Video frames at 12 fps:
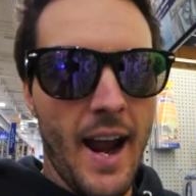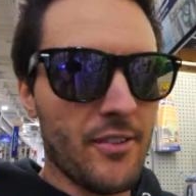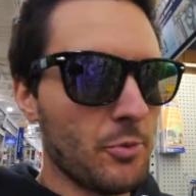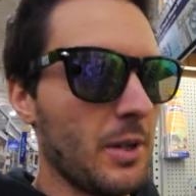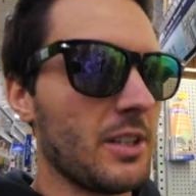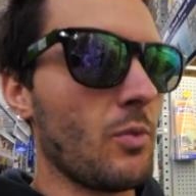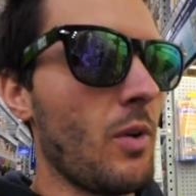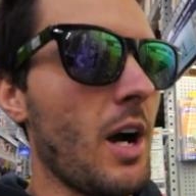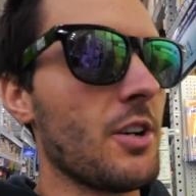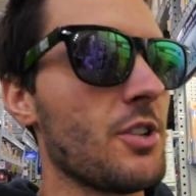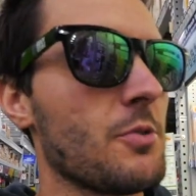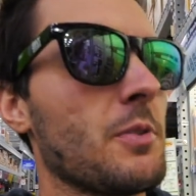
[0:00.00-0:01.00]
After we get the
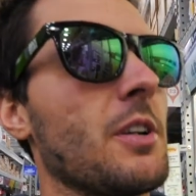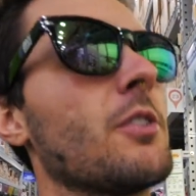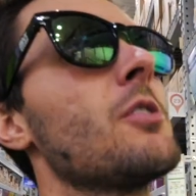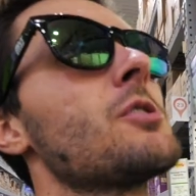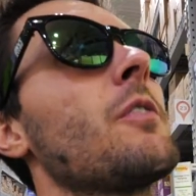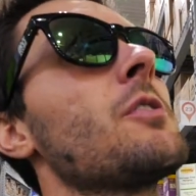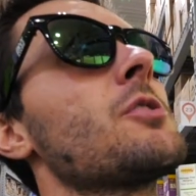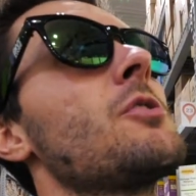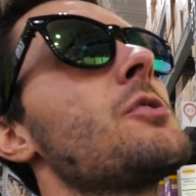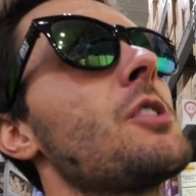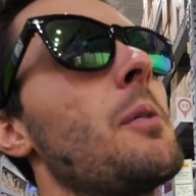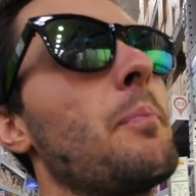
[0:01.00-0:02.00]
washers, we're gonna cruise over to
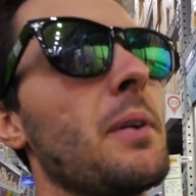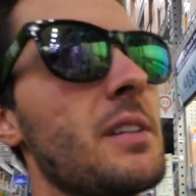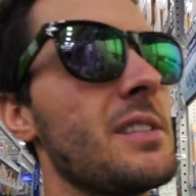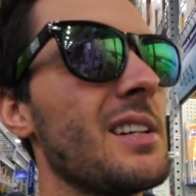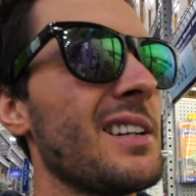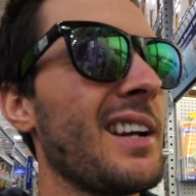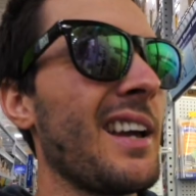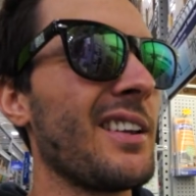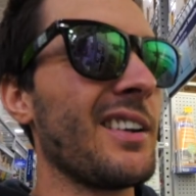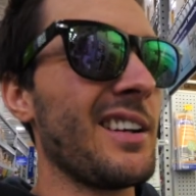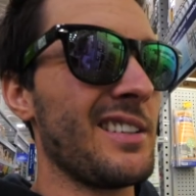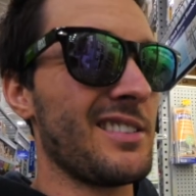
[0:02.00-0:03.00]
Scooter Zone, put this thing
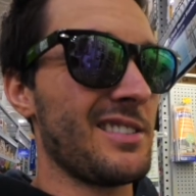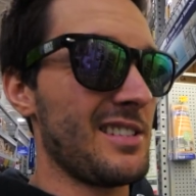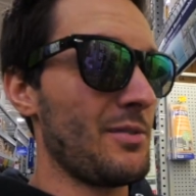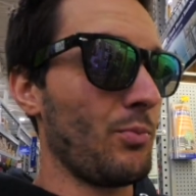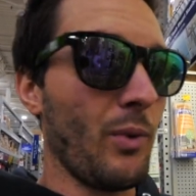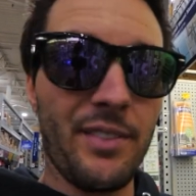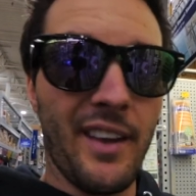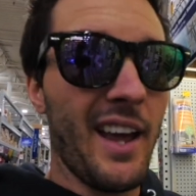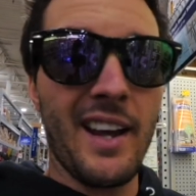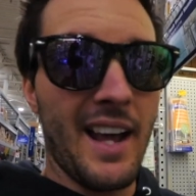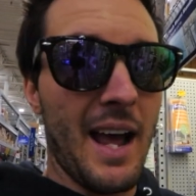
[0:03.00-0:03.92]
together, and see what the heck